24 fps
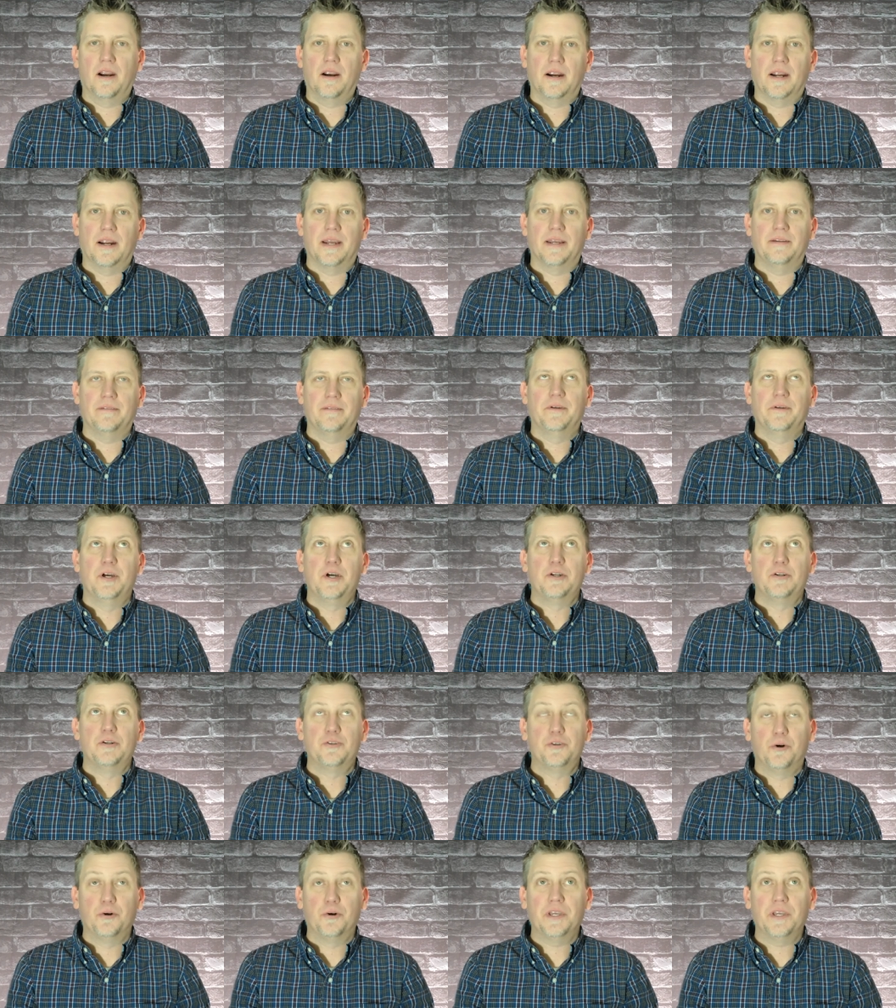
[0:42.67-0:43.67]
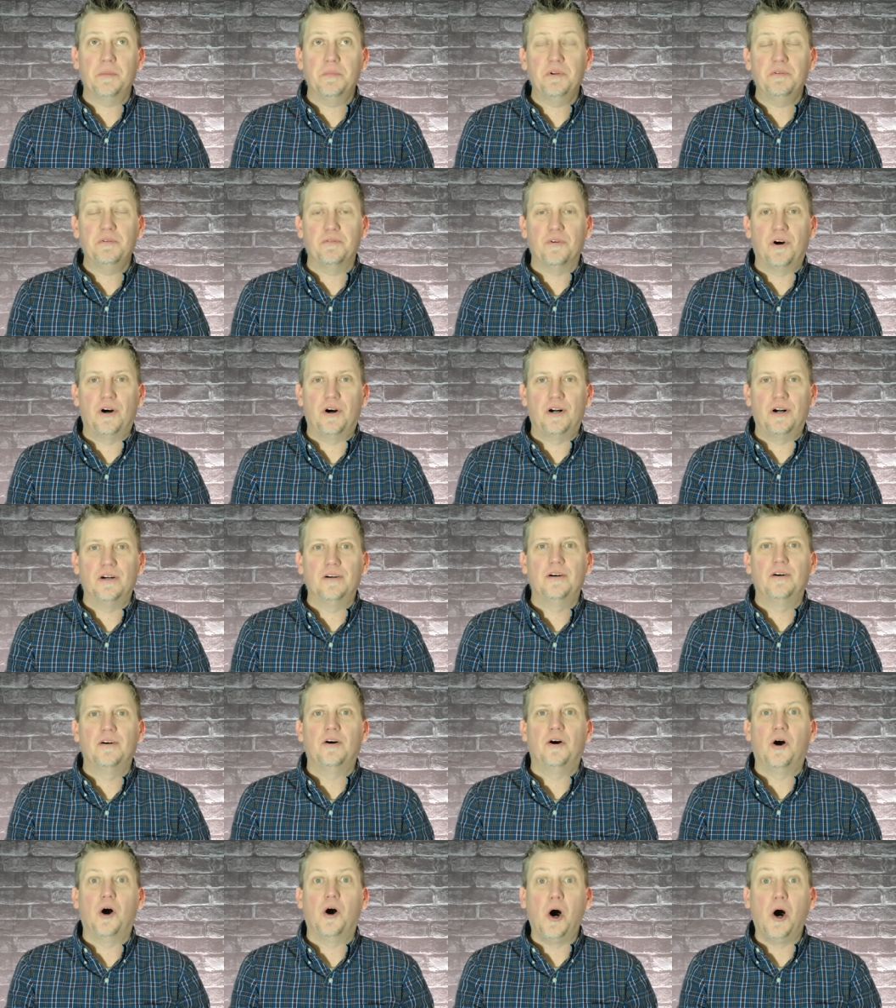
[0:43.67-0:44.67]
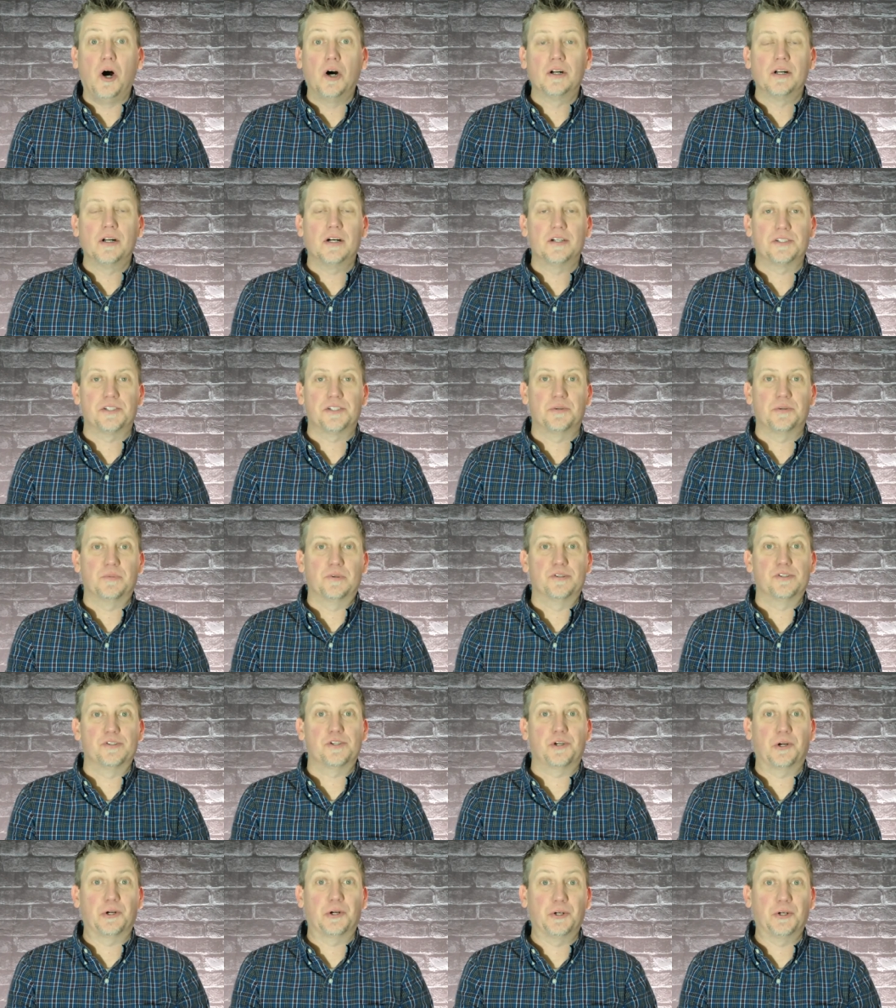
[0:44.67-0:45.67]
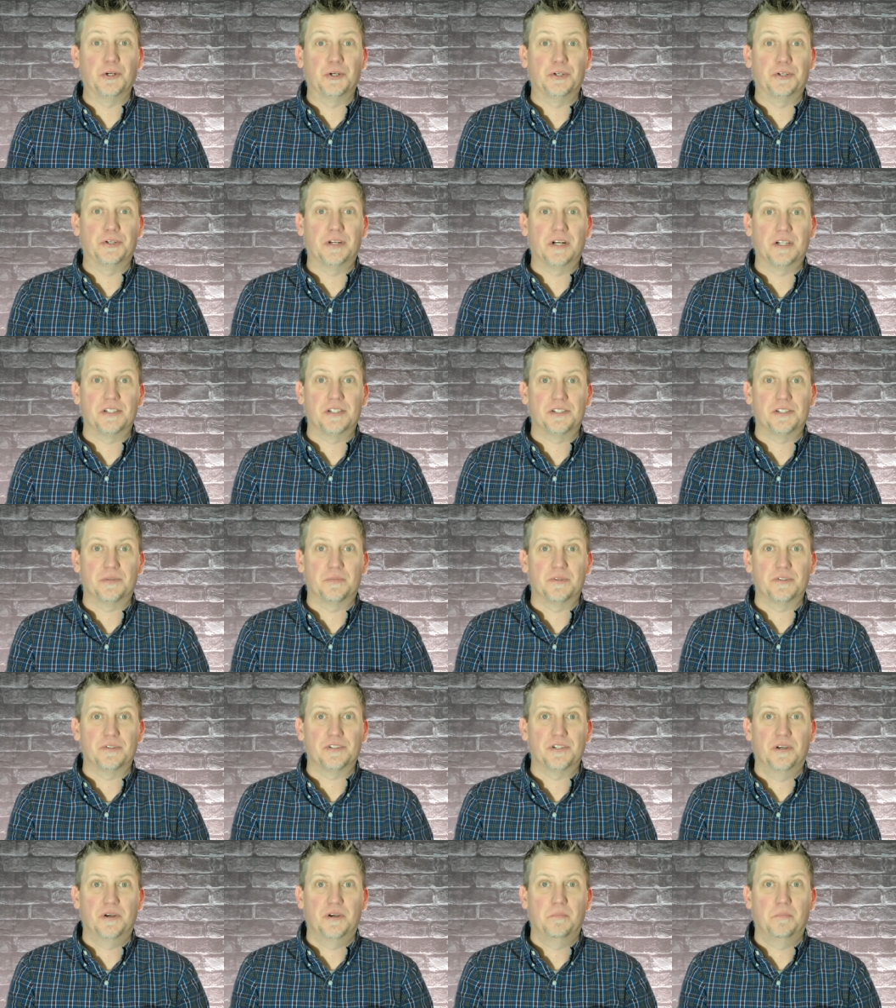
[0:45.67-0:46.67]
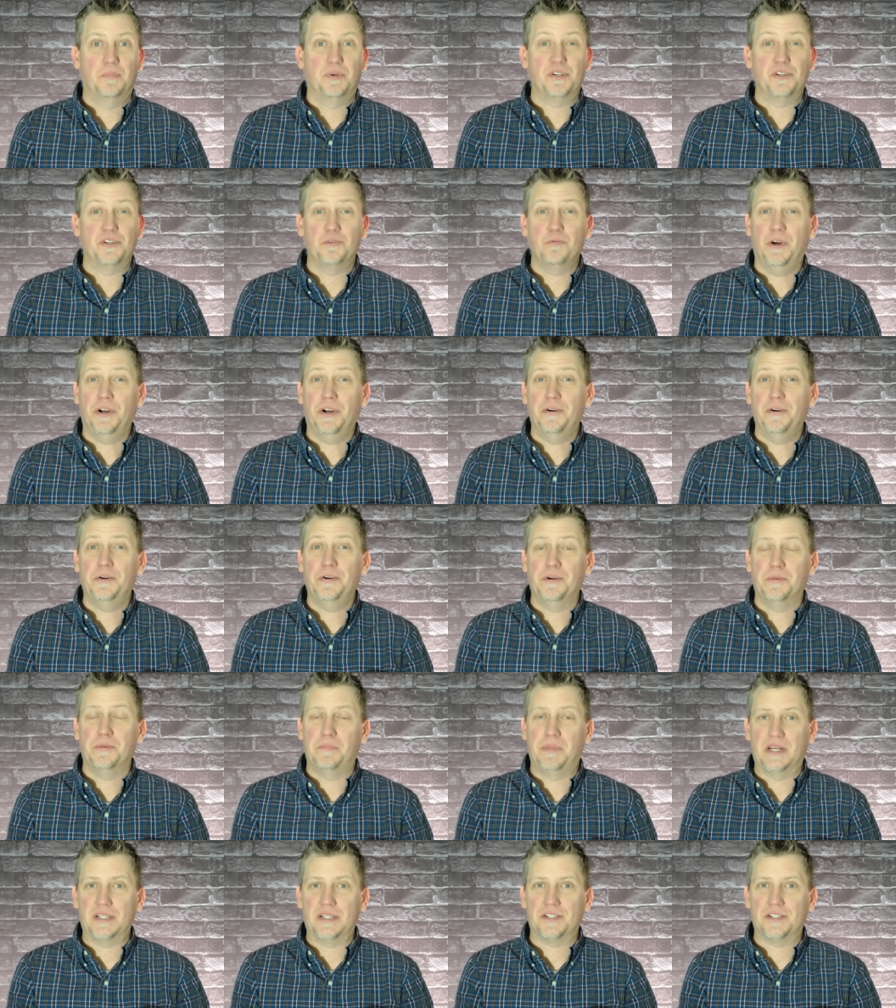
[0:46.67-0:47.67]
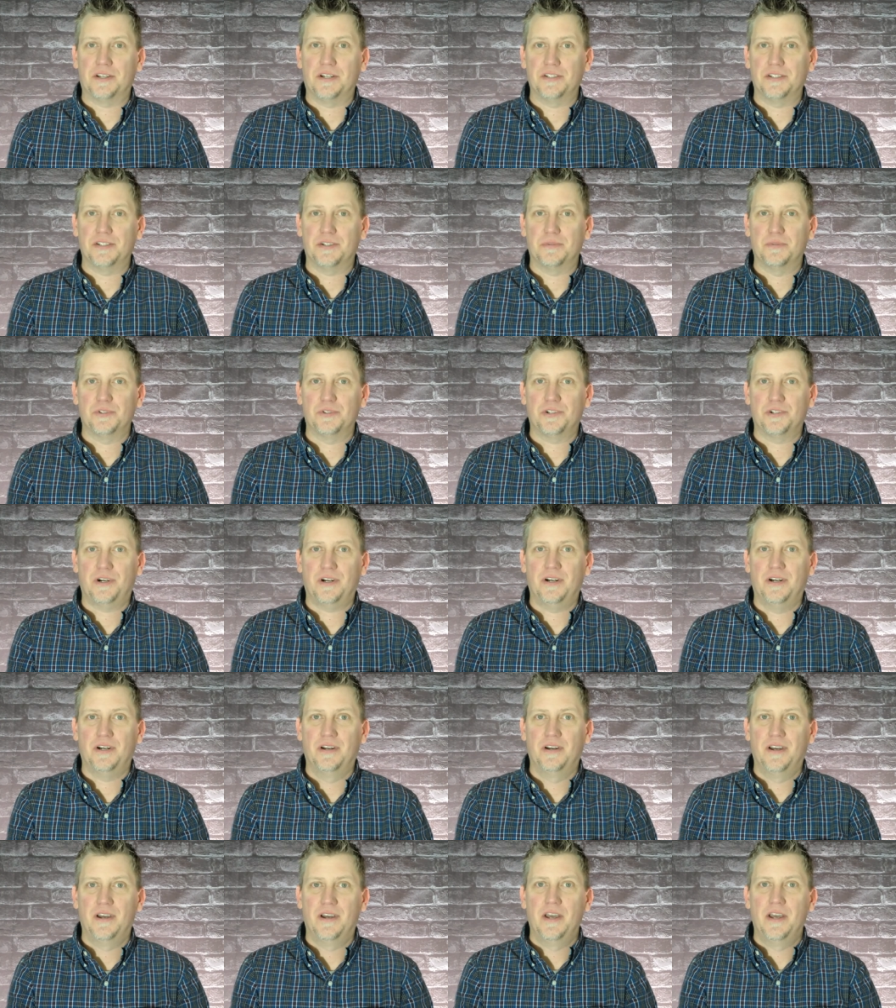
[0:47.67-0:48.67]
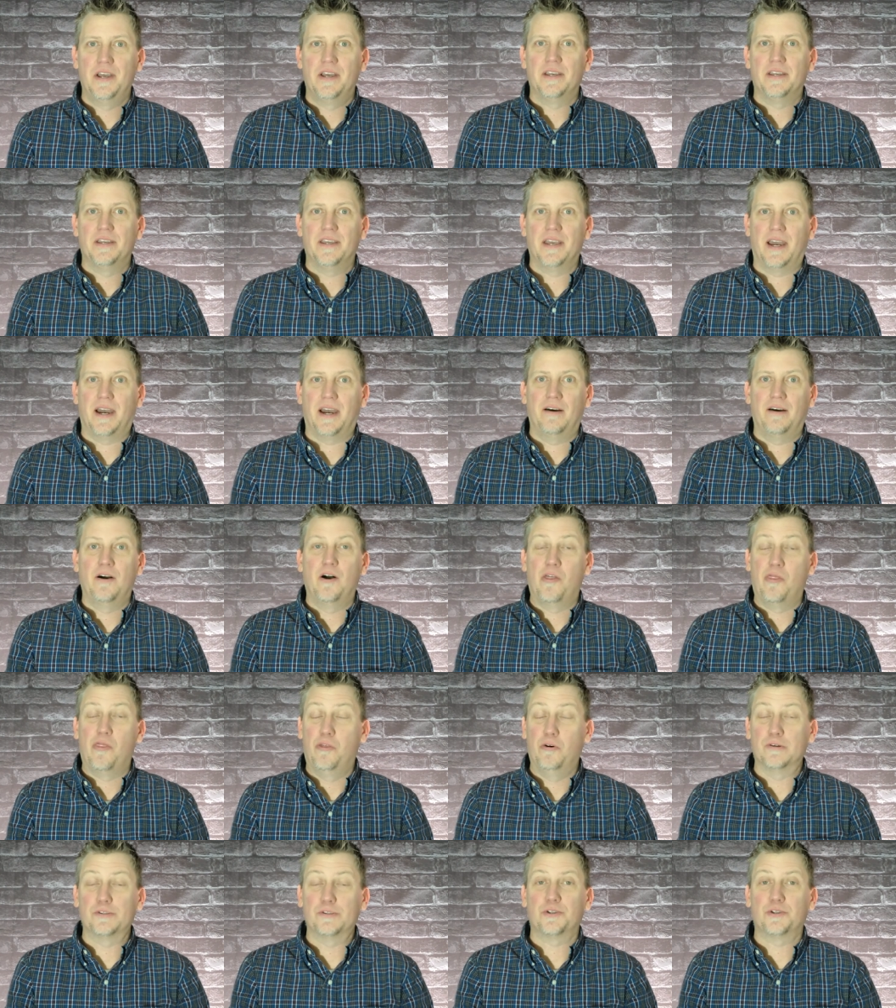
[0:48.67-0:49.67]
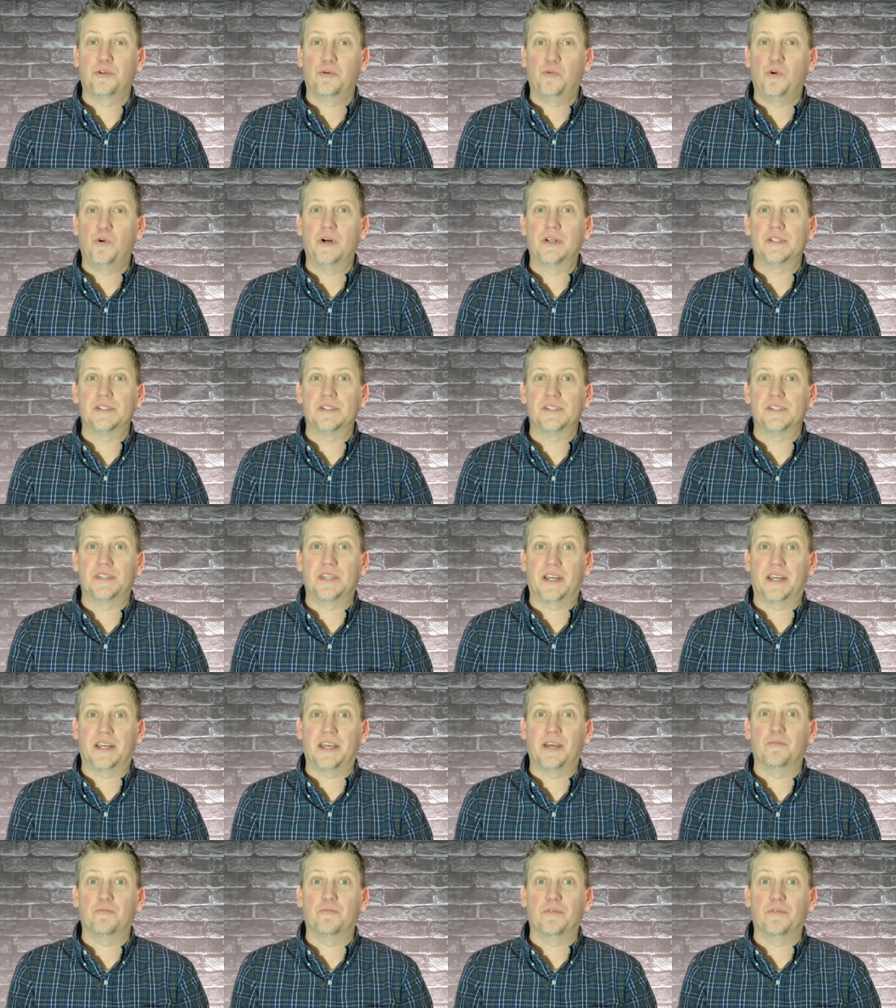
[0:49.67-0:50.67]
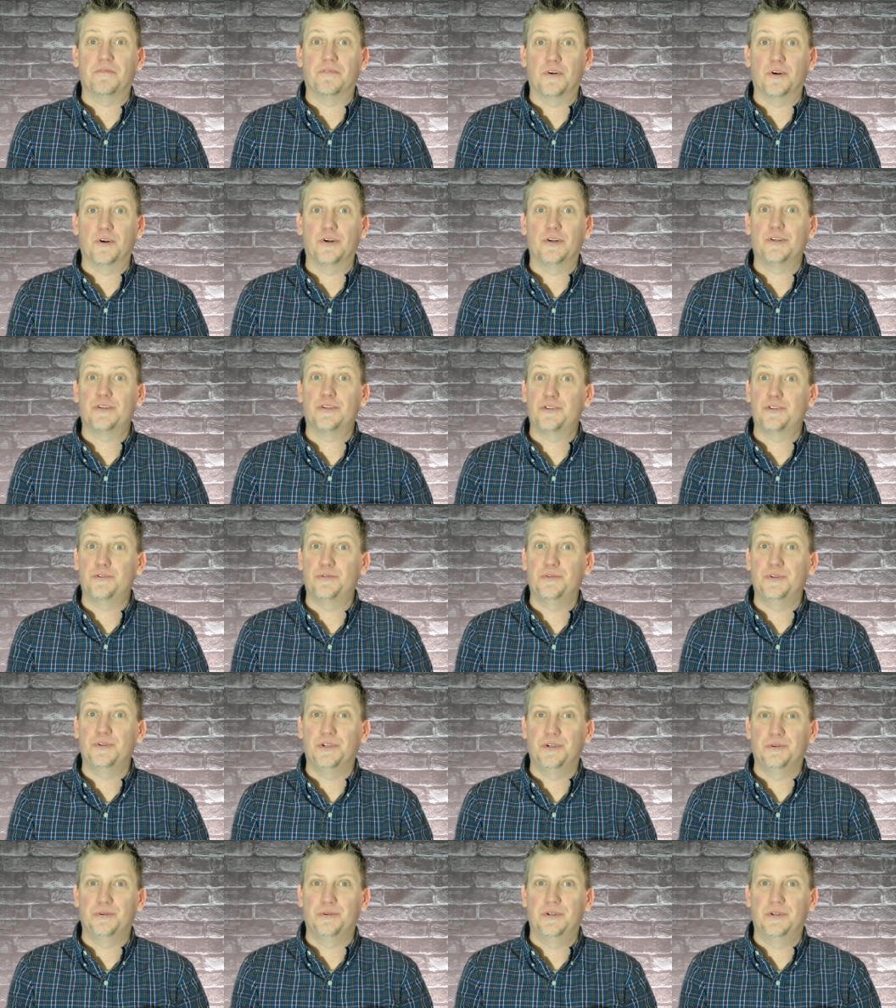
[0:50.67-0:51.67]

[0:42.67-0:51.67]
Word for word: All right, don't get me wrong, all customers are good customers. But do you want to know who your best customers are? Yeah, those are the ones that get referred to you.